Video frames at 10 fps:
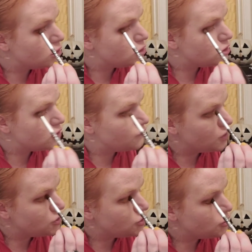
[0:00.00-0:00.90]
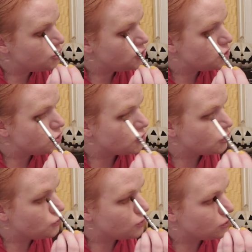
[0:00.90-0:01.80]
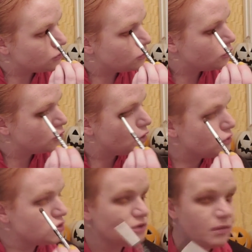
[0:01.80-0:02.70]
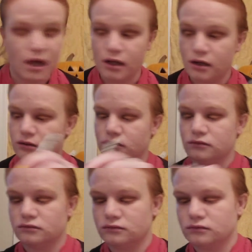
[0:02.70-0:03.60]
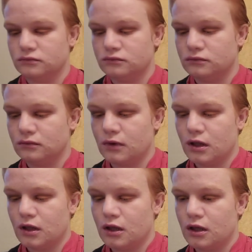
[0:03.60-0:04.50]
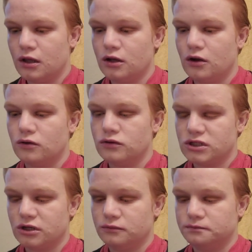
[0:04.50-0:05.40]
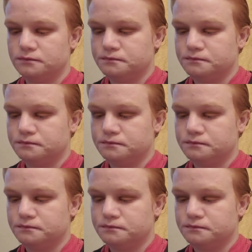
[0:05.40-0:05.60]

she finishes her stew and goes to bed, and you know, she'll